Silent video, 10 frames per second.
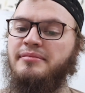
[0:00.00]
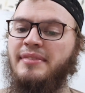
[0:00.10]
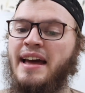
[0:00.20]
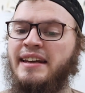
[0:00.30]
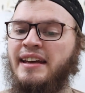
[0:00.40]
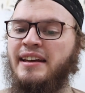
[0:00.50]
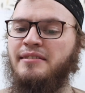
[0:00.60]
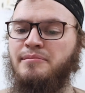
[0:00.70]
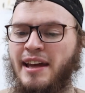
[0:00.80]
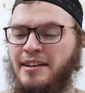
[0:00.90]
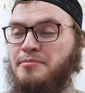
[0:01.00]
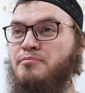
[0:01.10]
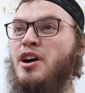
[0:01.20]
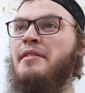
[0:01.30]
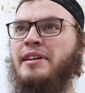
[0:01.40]
any like
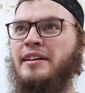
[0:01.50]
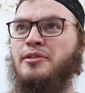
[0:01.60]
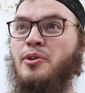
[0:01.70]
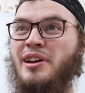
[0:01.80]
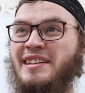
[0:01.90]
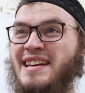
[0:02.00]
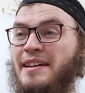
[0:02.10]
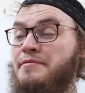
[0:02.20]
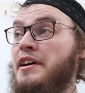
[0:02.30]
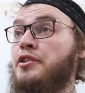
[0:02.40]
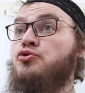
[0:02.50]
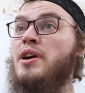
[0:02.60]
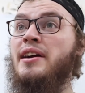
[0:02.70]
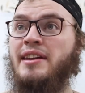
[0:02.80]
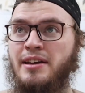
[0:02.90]
profit, or that's like very
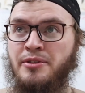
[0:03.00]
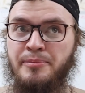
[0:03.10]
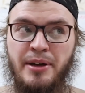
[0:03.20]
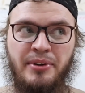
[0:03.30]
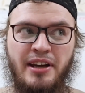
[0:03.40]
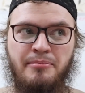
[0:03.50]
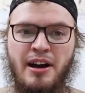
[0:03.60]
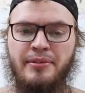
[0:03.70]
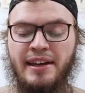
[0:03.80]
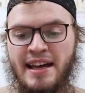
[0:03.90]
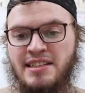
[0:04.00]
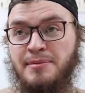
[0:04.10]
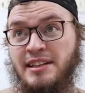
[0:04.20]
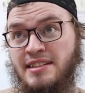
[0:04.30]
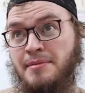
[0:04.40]
rare that he would be able to get profit. It has to
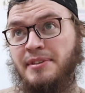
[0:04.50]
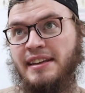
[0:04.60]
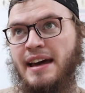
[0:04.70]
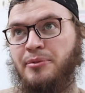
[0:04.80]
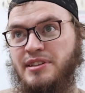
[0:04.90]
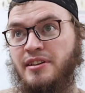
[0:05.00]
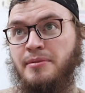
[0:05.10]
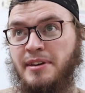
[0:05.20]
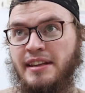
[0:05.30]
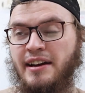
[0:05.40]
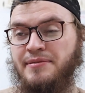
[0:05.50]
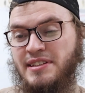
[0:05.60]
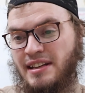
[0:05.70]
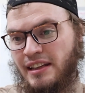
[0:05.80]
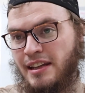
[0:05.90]
be in something that was going to be there. If
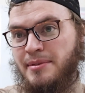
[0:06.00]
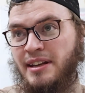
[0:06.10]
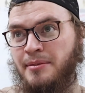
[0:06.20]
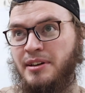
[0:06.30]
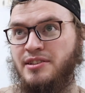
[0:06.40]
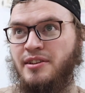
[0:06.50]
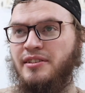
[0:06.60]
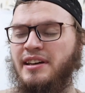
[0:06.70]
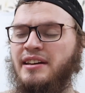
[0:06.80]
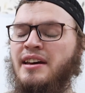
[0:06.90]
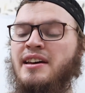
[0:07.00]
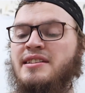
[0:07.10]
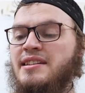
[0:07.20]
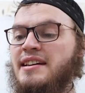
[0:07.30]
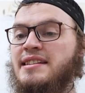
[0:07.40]
he's going to limit him in a certain thing,
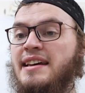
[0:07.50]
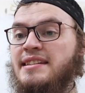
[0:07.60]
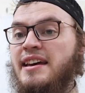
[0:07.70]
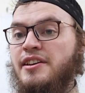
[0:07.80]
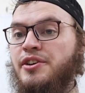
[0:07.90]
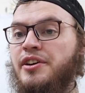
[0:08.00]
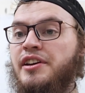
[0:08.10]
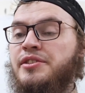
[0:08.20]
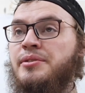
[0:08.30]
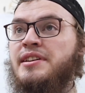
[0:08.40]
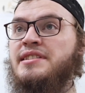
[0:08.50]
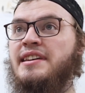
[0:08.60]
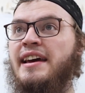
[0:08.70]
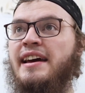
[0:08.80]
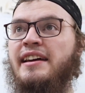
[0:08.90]
say he says, you're going to do this
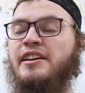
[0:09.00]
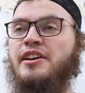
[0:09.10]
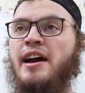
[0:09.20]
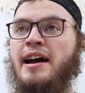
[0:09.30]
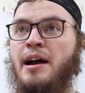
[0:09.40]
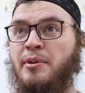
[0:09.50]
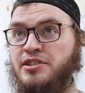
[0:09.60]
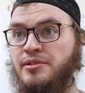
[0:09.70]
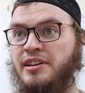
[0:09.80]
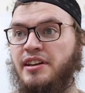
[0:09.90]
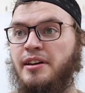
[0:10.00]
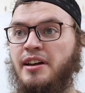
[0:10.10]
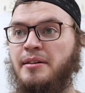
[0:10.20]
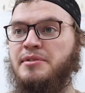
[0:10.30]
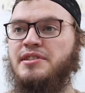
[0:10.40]
and I want you
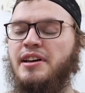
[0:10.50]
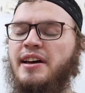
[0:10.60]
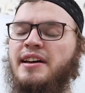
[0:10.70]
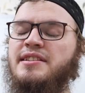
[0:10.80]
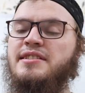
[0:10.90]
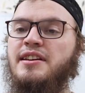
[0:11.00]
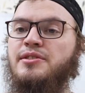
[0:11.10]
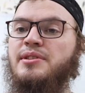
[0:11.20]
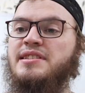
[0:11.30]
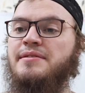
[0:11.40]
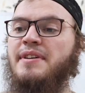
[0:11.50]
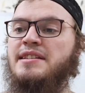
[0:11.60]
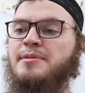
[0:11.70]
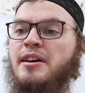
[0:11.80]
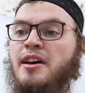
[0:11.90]
to do this
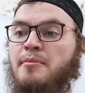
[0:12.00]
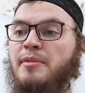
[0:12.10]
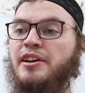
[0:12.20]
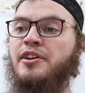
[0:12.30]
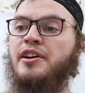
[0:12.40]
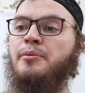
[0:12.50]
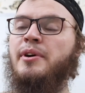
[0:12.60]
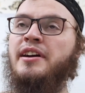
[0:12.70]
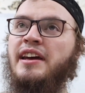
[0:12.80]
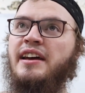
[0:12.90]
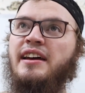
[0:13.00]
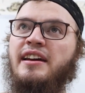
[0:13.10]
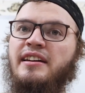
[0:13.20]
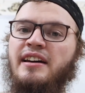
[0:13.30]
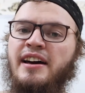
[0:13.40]
investment, but you're going to work
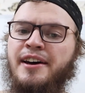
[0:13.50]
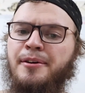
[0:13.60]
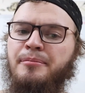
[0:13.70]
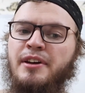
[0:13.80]
in